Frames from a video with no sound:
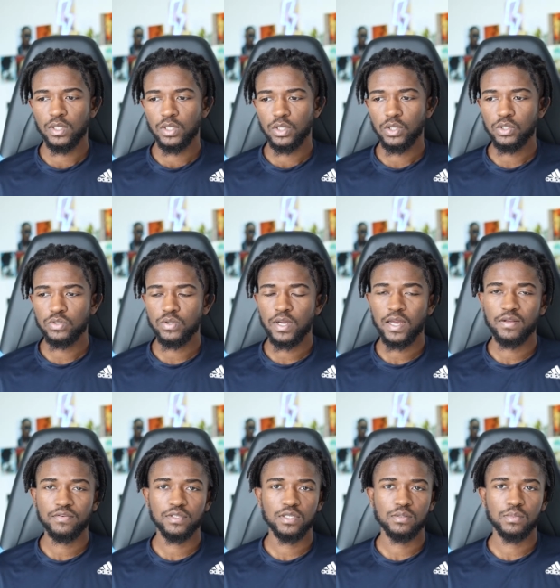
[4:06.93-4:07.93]
You also have
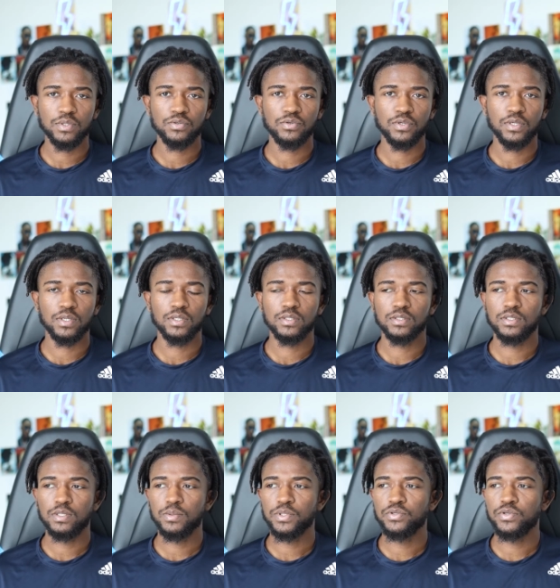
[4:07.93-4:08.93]
symmetry.
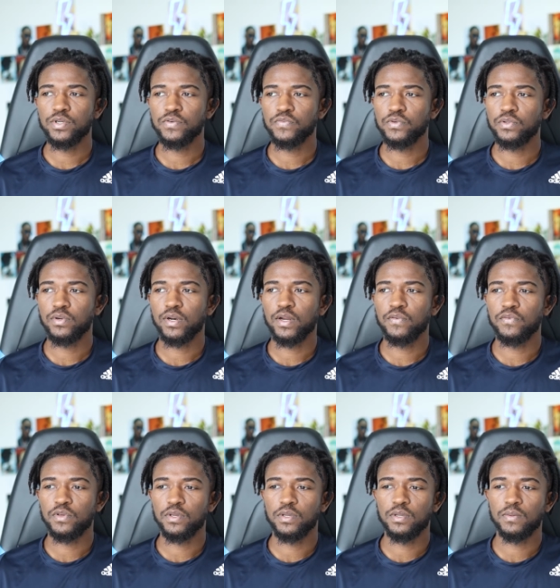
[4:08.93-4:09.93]
Symmetry in
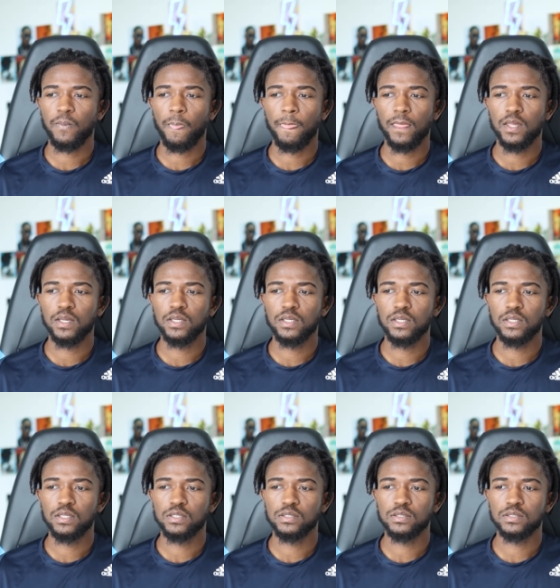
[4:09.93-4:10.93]
photography
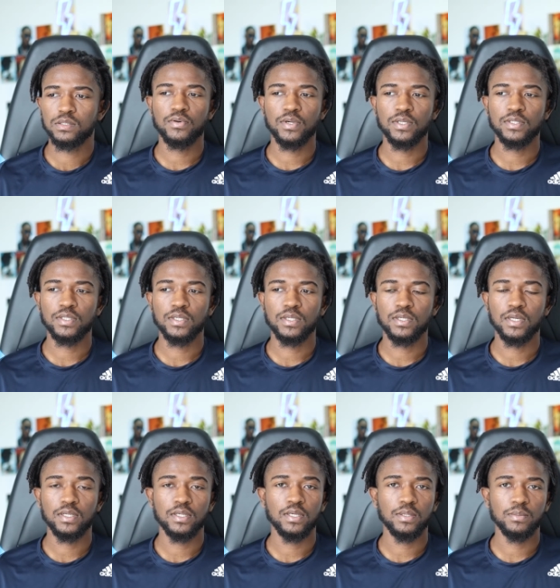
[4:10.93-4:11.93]
is creating
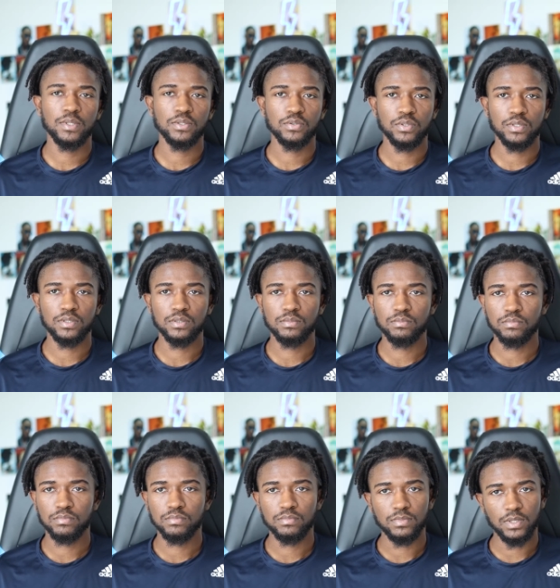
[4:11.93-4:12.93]
an image with
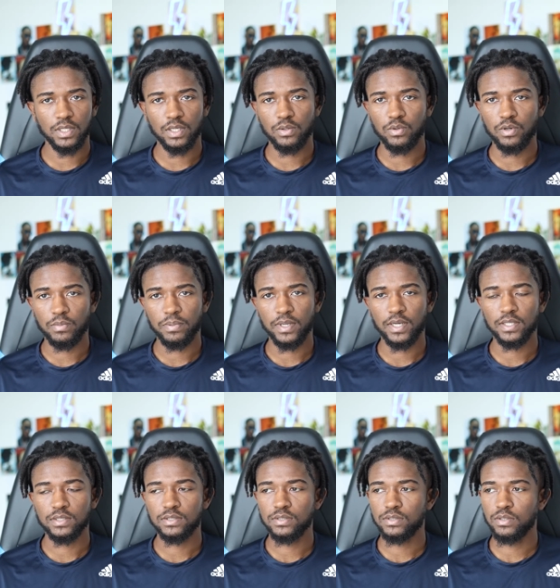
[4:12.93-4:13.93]
equal
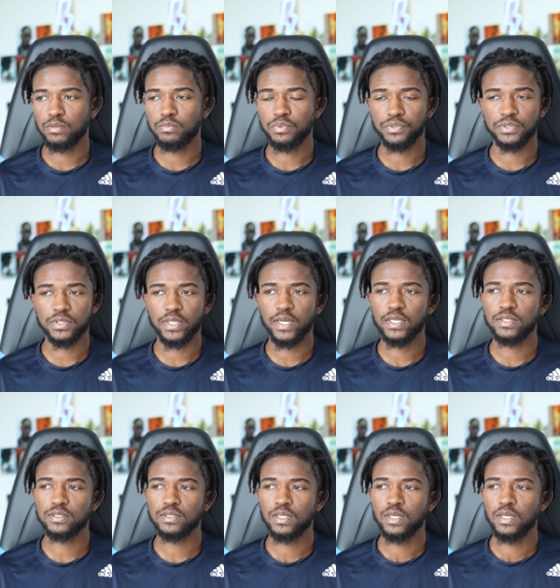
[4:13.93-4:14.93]
parts on both sides.